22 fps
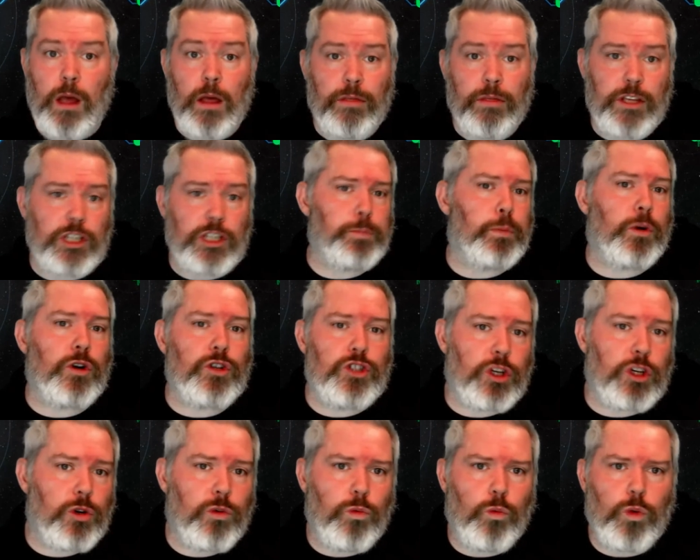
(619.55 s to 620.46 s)
This
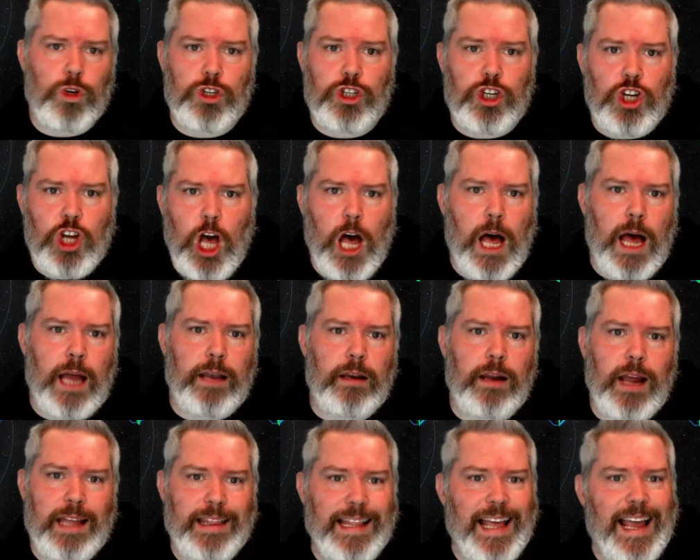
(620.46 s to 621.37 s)
person was caught
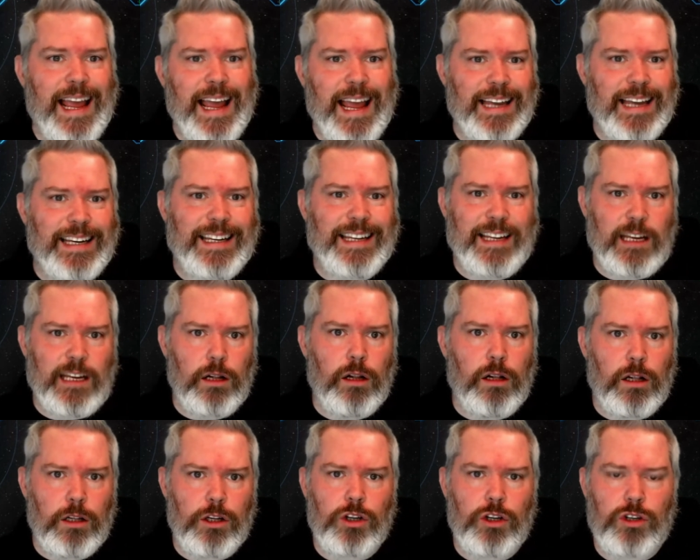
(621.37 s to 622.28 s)
and they had
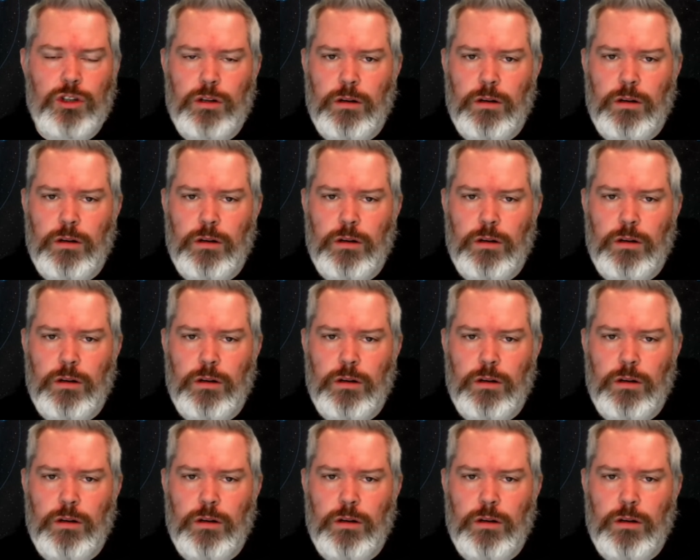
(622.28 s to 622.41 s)
killed,